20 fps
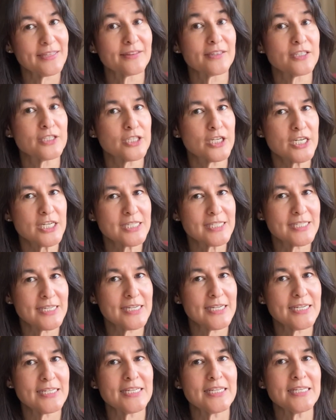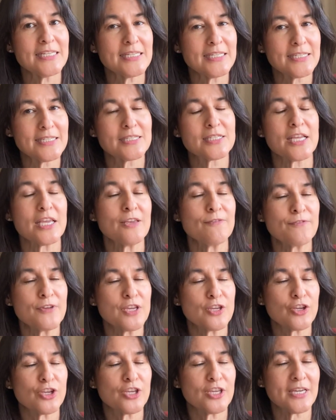And the dark side is, if
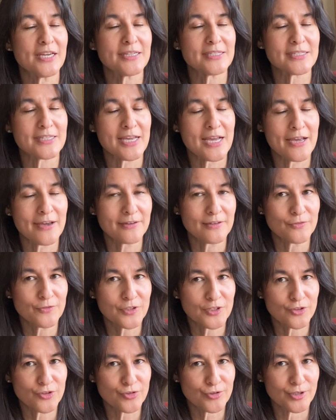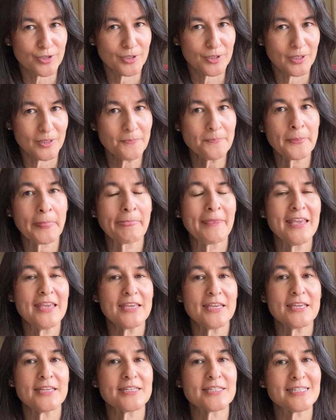it gets out of control,
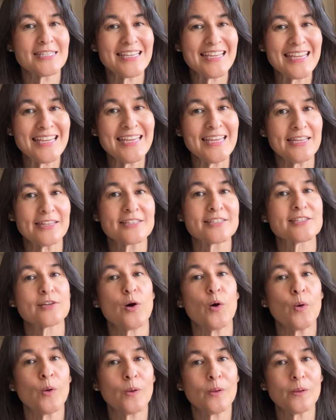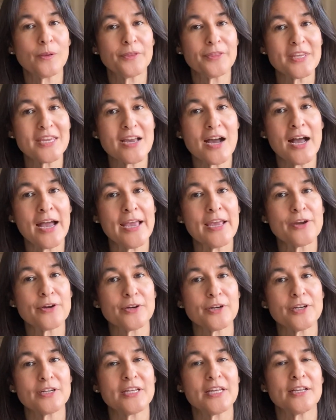it eats all the
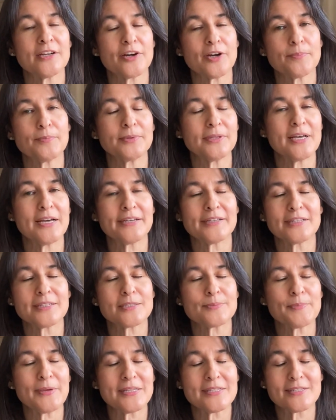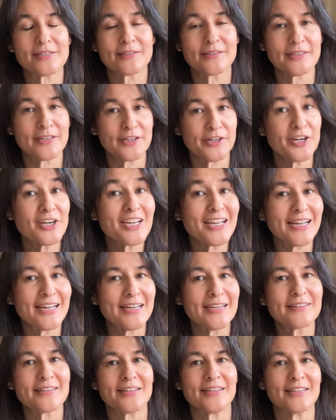iron in our blood. It's basically in our
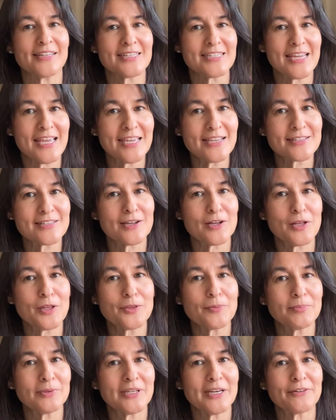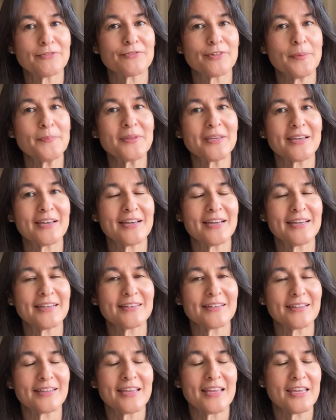gut, and it takes all the blood from the gut.
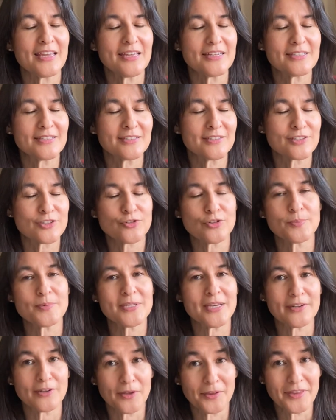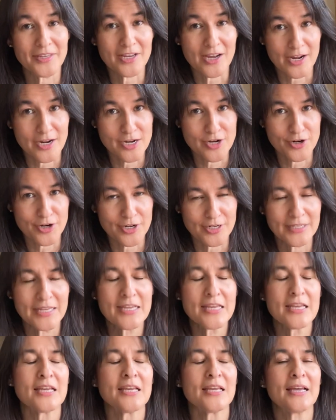It strips out all the iron,
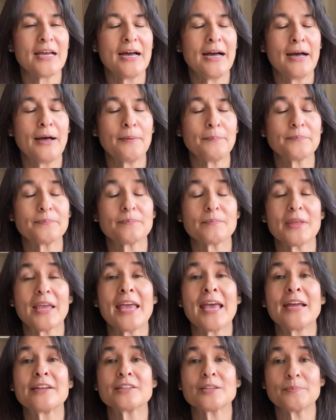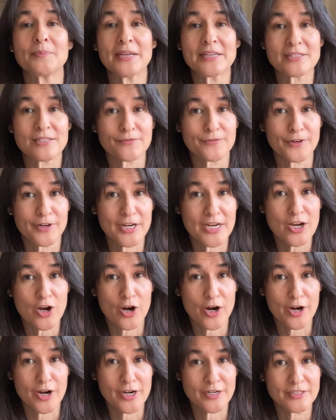and it makes it very
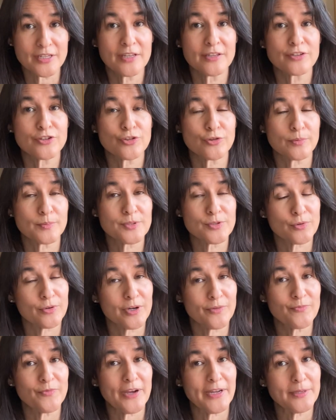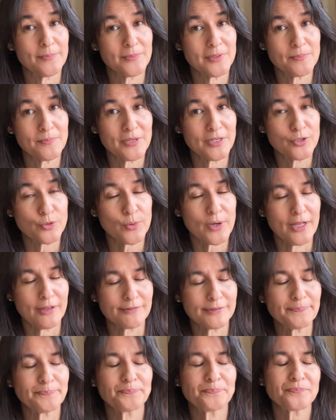hard to absorb vitamin B12.
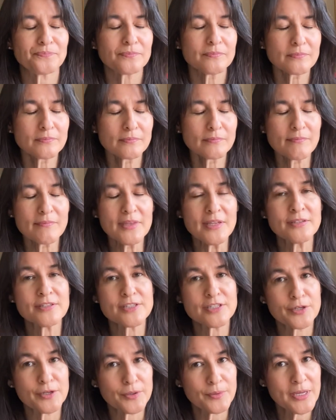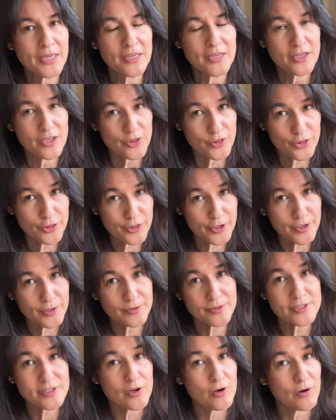So
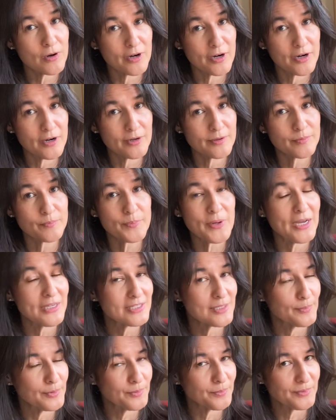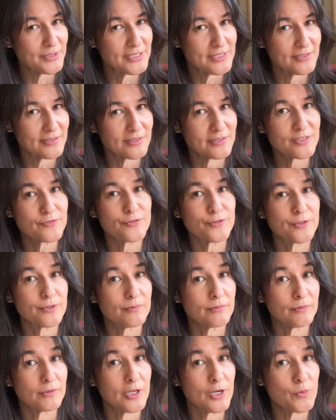those are possible reasons for
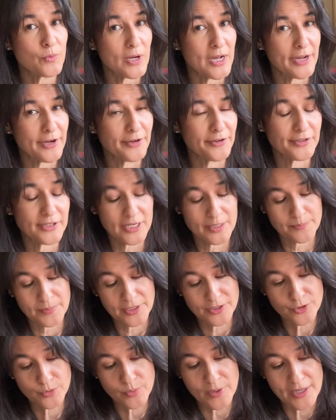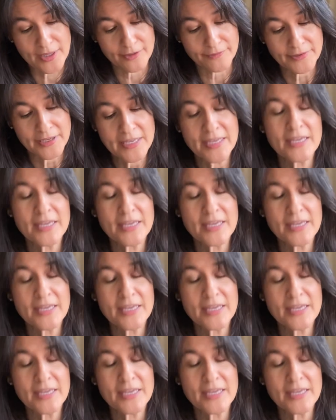low iron and B12.